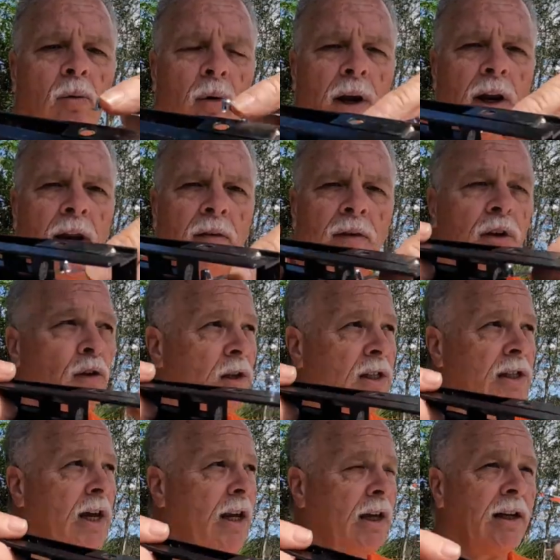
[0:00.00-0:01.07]
whenever you
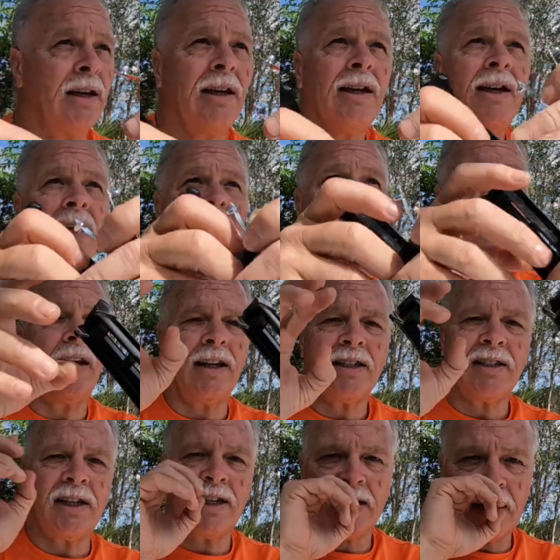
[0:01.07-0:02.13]
set it and it
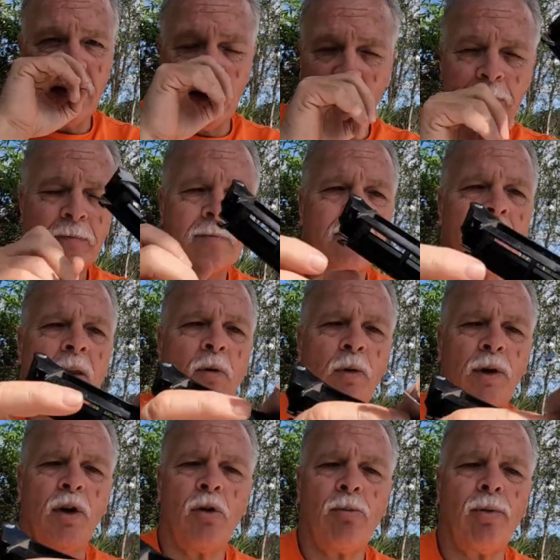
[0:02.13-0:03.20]
sticks out
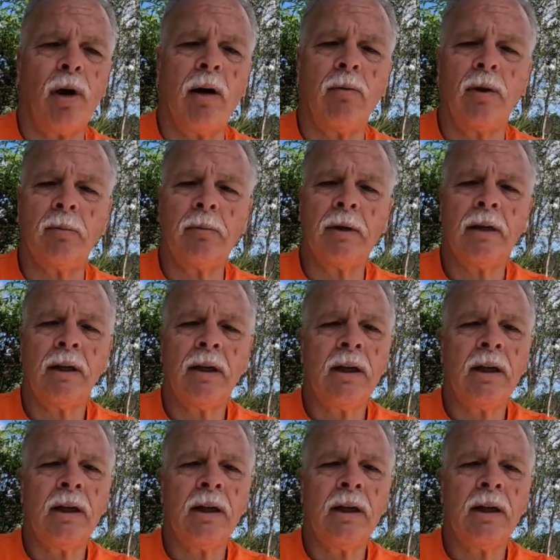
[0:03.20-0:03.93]
with no problem.